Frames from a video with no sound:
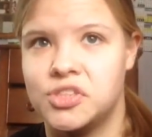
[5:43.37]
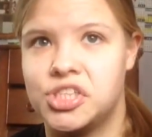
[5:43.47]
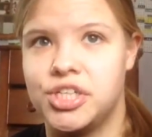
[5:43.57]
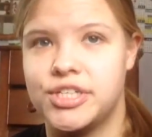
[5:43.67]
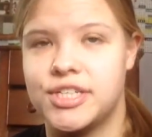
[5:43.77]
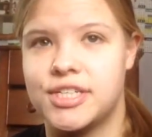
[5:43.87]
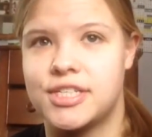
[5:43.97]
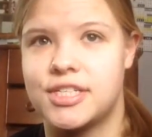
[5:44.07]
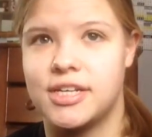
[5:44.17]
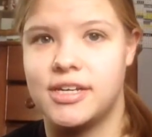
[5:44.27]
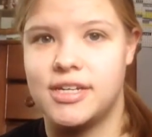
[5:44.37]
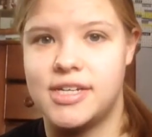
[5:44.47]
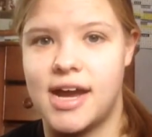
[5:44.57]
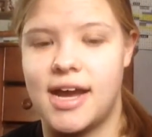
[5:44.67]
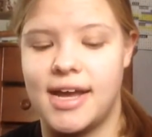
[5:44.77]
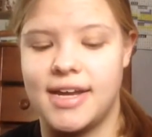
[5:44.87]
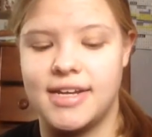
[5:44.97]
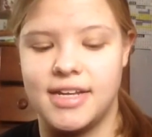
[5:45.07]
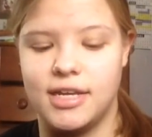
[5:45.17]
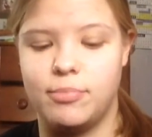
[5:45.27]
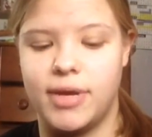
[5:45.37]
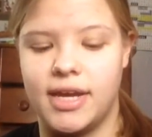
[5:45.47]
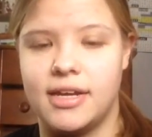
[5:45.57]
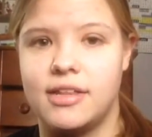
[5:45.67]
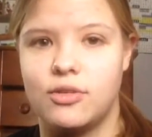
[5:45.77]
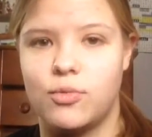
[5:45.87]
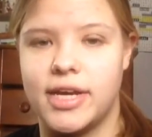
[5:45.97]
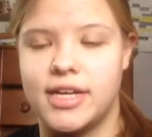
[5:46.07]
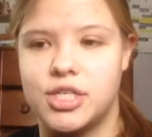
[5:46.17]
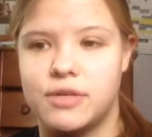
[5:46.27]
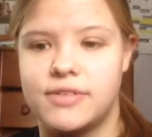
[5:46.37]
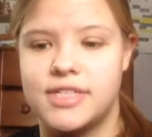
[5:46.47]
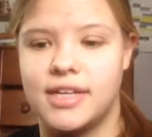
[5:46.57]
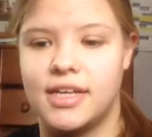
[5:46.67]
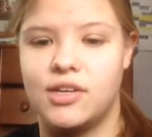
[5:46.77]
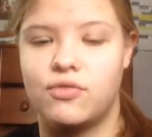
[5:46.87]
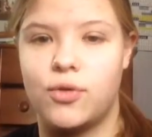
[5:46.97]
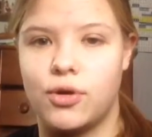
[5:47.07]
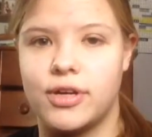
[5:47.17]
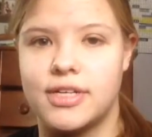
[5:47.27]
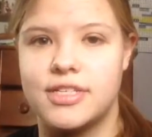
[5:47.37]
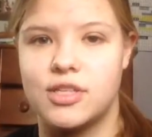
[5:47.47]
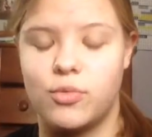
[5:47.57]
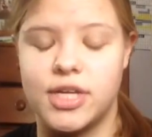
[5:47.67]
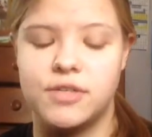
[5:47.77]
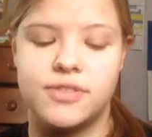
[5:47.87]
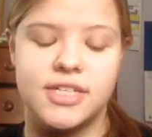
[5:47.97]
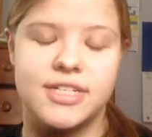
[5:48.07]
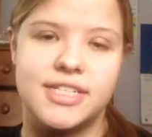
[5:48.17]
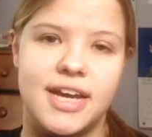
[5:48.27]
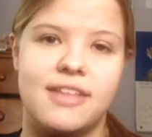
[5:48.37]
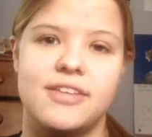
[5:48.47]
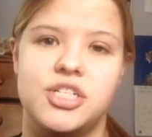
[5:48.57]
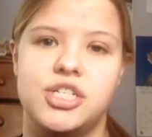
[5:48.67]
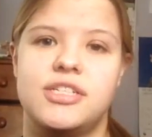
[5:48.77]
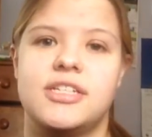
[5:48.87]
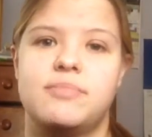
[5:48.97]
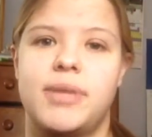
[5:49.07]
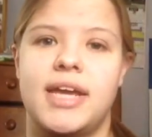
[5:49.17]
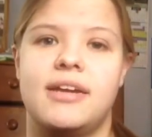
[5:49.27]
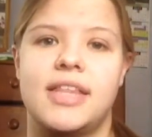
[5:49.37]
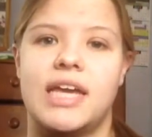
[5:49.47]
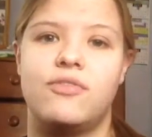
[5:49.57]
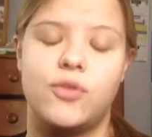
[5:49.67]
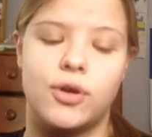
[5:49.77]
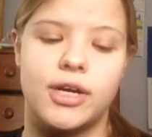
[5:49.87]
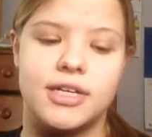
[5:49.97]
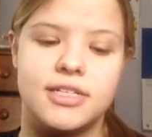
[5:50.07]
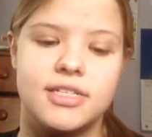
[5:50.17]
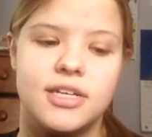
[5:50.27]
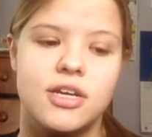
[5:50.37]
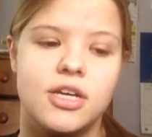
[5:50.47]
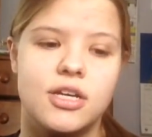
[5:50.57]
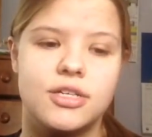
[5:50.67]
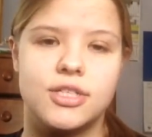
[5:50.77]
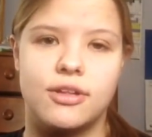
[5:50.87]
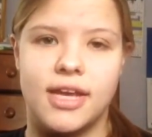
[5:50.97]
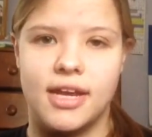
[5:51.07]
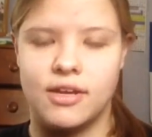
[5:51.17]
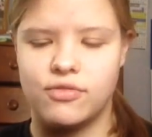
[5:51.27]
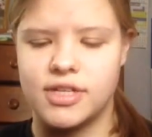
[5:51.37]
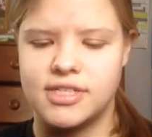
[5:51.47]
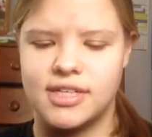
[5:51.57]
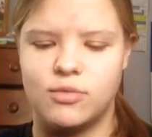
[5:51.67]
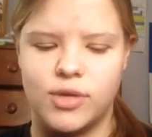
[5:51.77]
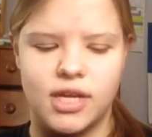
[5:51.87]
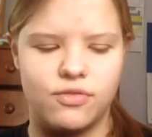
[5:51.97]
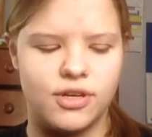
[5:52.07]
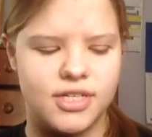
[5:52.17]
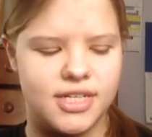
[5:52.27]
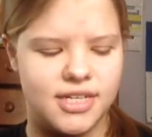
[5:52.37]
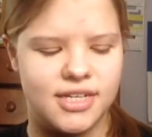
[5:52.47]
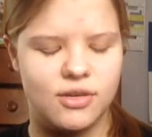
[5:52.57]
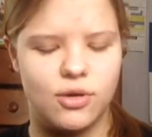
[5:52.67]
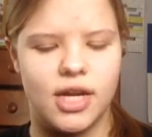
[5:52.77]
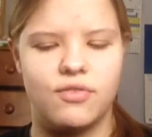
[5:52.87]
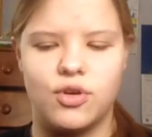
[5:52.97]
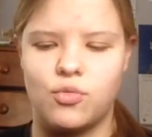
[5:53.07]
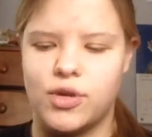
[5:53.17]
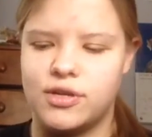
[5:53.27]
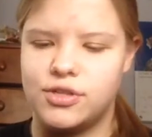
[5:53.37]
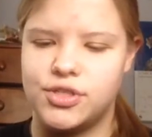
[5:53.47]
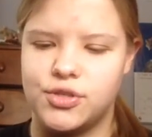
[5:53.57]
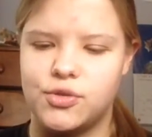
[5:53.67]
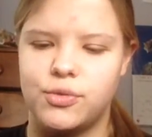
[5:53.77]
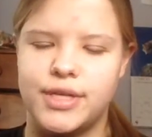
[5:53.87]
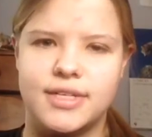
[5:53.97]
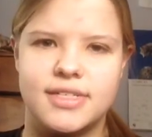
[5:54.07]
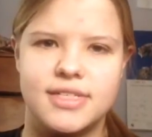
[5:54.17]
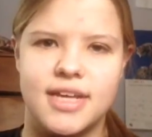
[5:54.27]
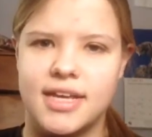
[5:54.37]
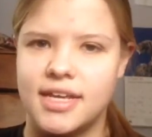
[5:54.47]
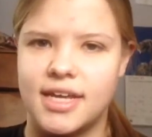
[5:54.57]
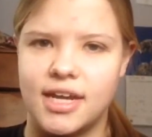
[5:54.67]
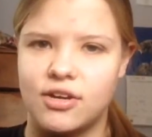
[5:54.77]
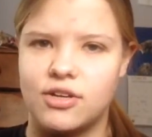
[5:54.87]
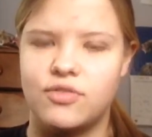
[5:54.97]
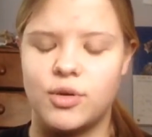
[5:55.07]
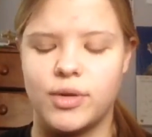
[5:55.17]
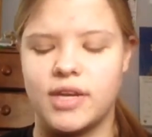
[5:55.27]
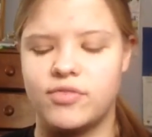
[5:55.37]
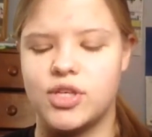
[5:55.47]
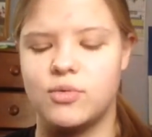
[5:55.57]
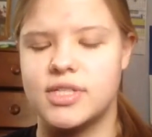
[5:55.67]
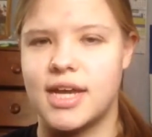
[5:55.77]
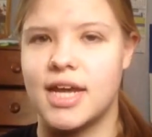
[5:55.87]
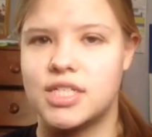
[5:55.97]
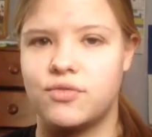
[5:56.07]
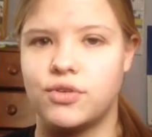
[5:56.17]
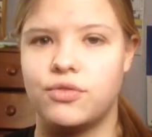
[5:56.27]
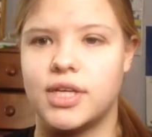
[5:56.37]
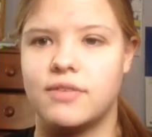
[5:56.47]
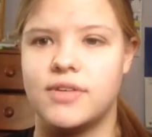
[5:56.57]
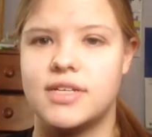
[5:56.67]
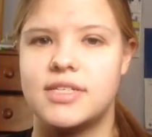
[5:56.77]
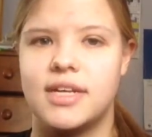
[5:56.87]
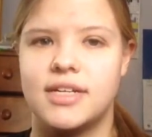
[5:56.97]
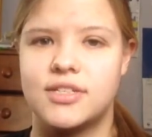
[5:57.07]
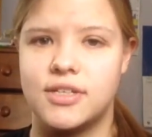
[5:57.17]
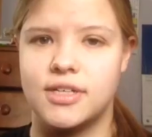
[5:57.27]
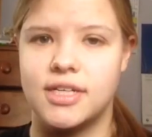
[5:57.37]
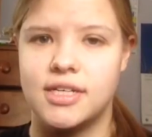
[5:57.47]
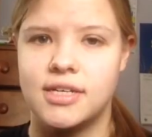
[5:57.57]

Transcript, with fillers: Jesus died, he paid the wage of sin for us, the wage of sin is death, and Jesus paid that for us so that every sin we ever did or ever will do is taken care of. All we have to do is ask for forgiveness and it's good.